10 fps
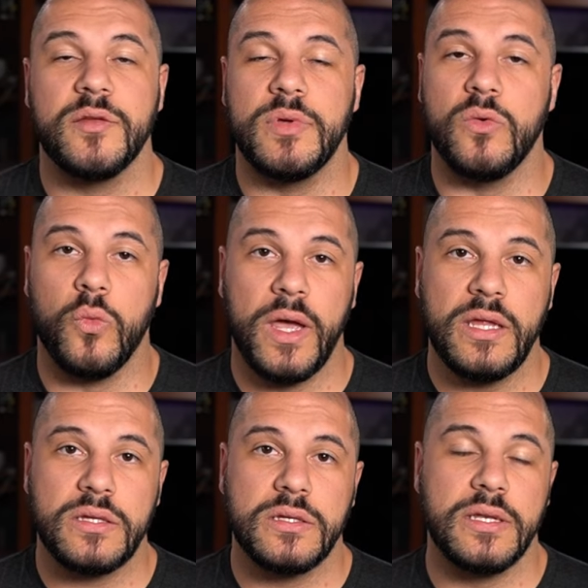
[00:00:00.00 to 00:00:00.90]
to be
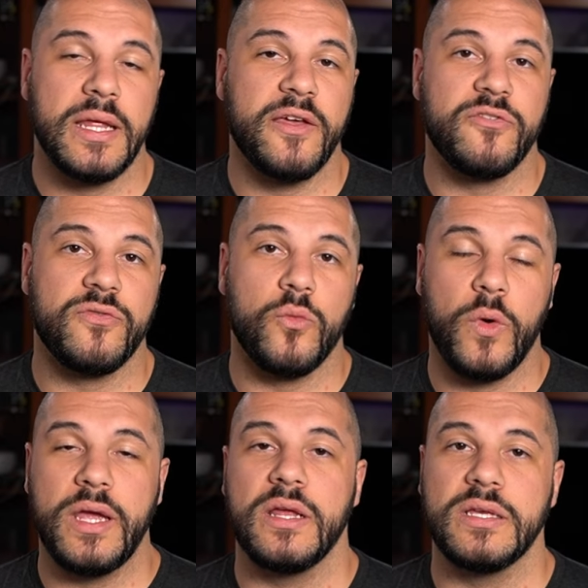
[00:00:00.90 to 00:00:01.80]
weight. If
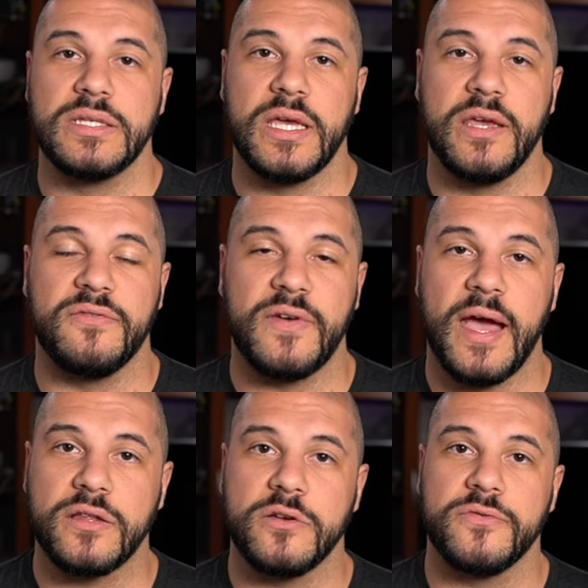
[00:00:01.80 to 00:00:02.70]
weight is a
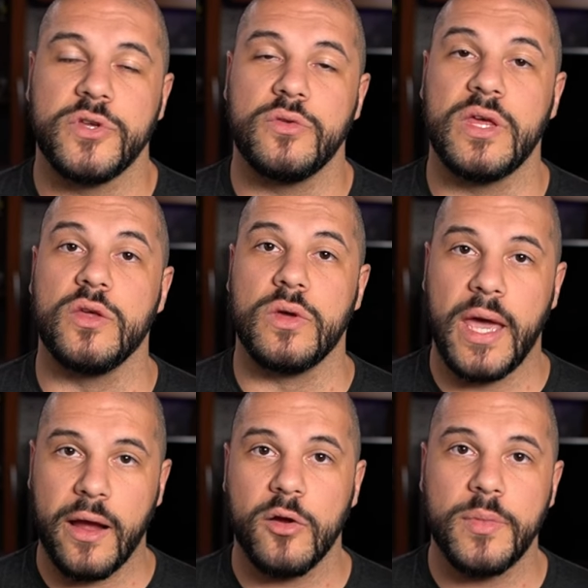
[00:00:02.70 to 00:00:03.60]
factor for you that you
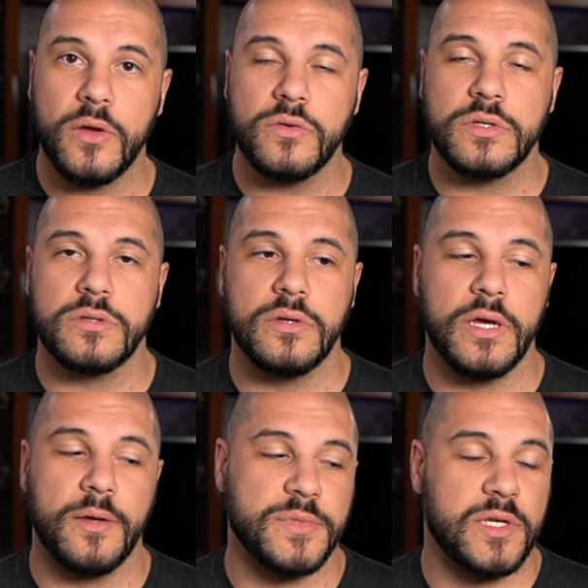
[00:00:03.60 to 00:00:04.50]
care about,
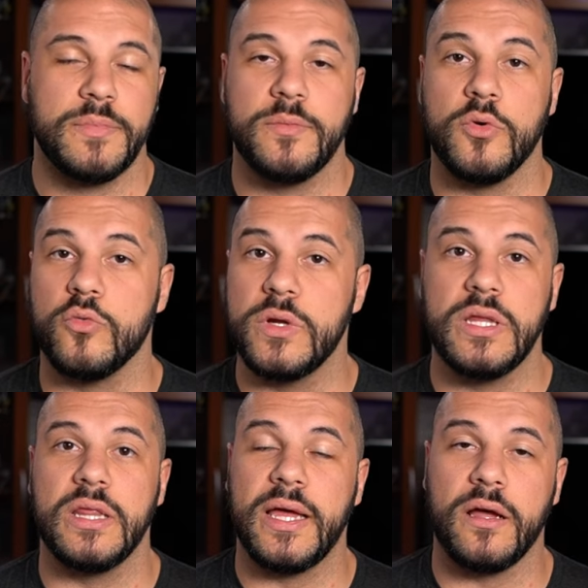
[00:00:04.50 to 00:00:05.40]
um, some people
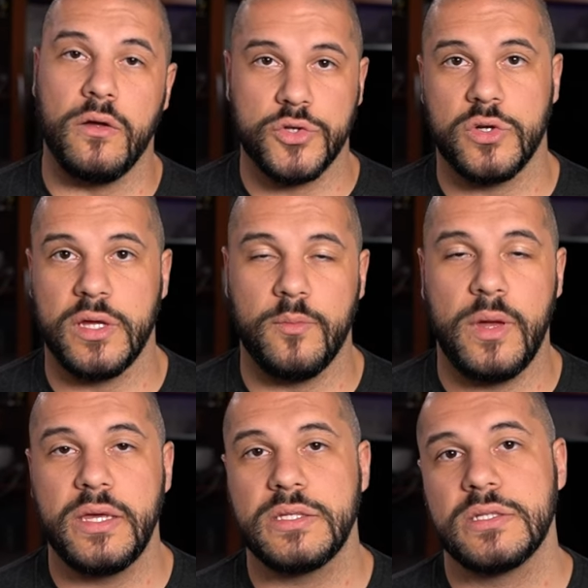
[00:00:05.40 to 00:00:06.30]
really like ultralight
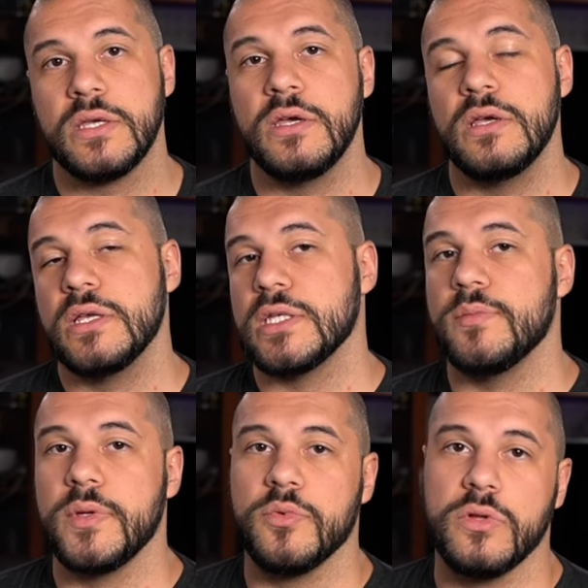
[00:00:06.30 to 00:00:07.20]
mice. Some
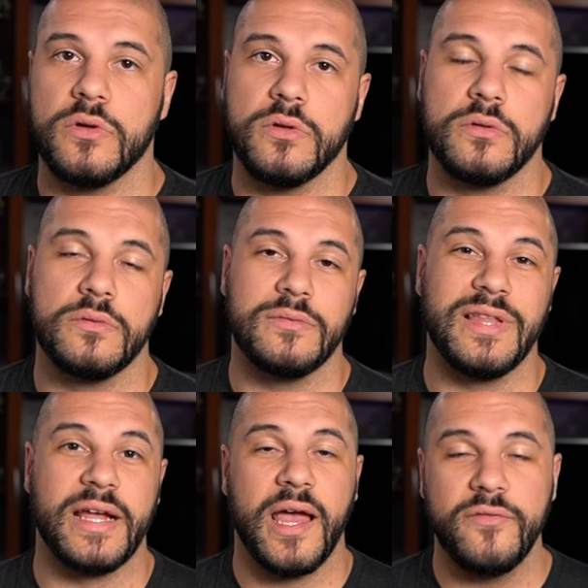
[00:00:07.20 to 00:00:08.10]
people
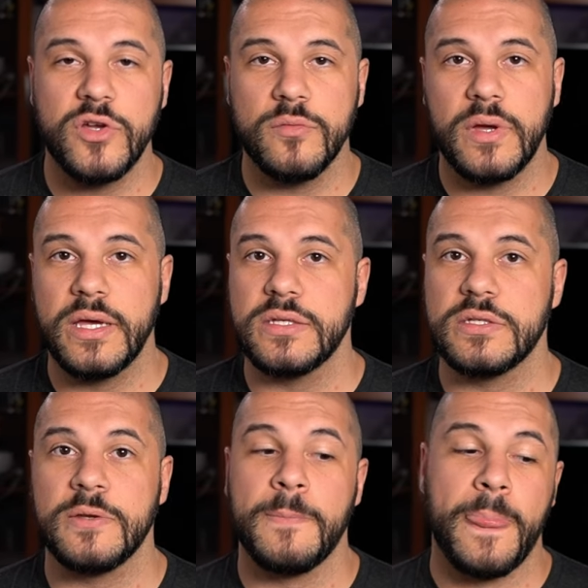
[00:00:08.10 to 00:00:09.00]
like heavier
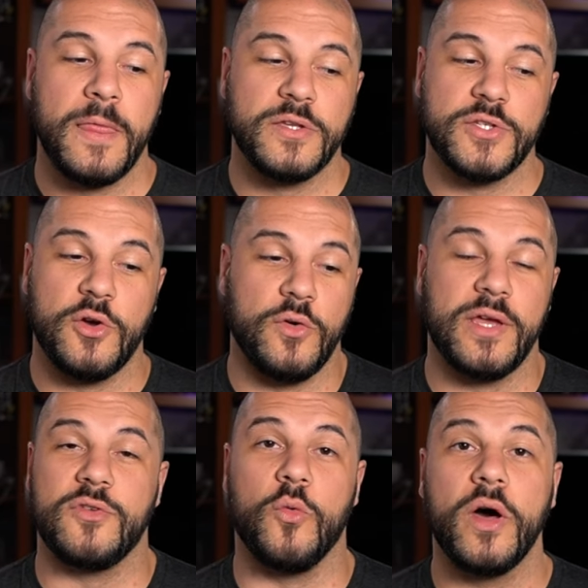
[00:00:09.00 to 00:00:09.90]
mice. So
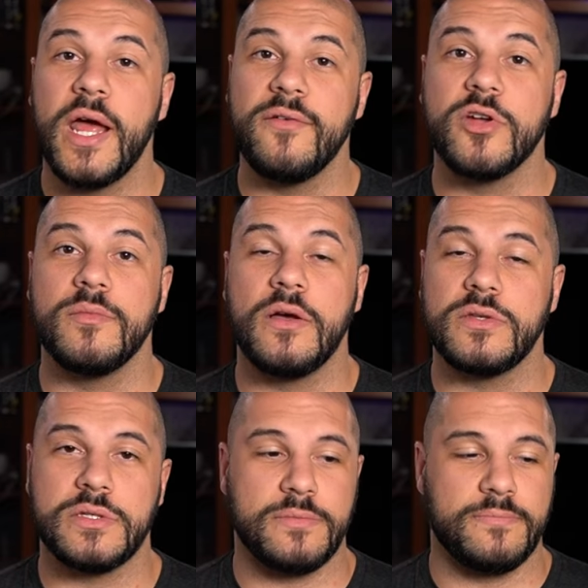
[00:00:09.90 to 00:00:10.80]
if you want a heavier
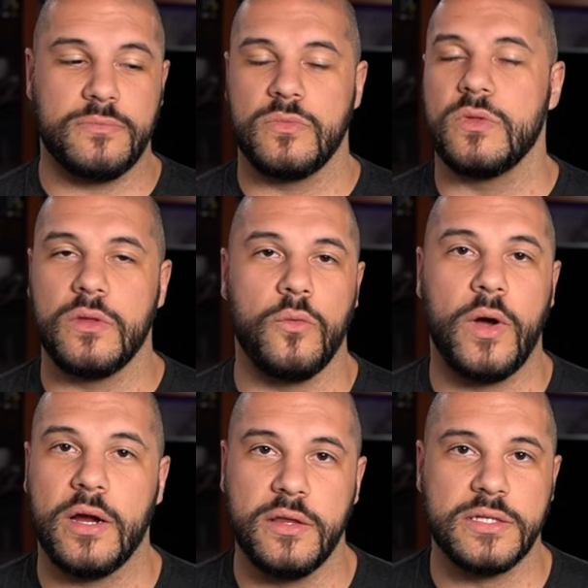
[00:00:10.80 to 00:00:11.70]
mouse,
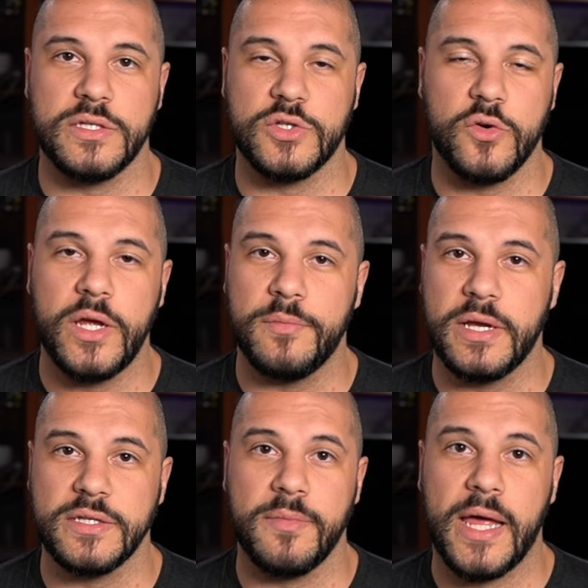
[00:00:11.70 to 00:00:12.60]
wireless is great
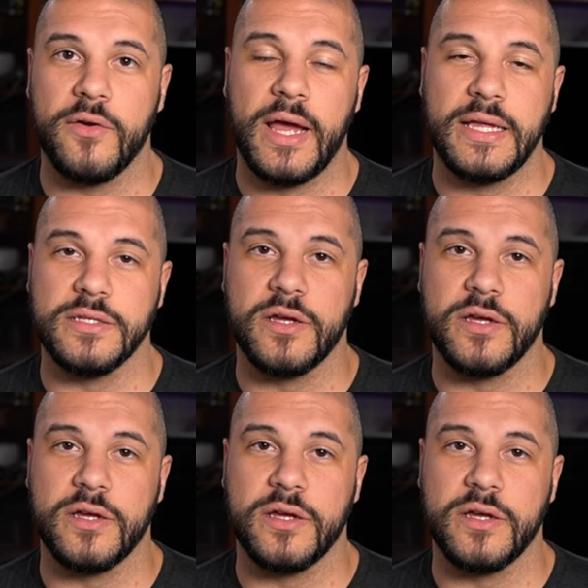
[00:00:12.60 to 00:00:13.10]
because the battery adds a